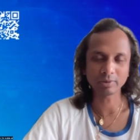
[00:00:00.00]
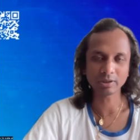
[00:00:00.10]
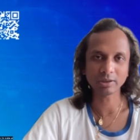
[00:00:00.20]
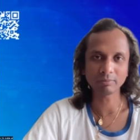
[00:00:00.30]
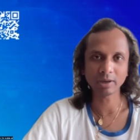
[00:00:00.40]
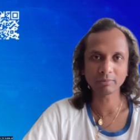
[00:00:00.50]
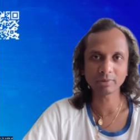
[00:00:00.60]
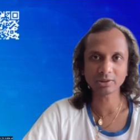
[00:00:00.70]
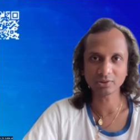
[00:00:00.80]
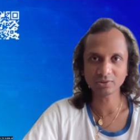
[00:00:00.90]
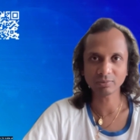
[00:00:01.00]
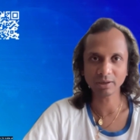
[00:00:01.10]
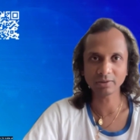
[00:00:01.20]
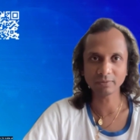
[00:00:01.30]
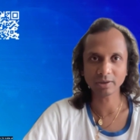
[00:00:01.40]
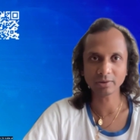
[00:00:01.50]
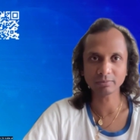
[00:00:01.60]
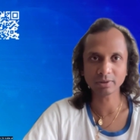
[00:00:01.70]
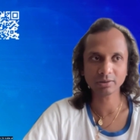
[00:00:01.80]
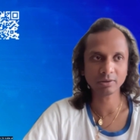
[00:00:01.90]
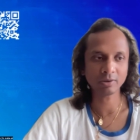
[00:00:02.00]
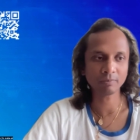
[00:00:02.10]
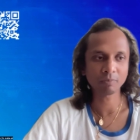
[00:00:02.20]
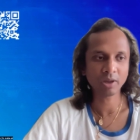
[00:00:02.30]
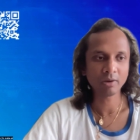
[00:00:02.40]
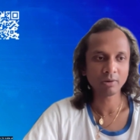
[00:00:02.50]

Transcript: but in bear market, it's very difficult. But um,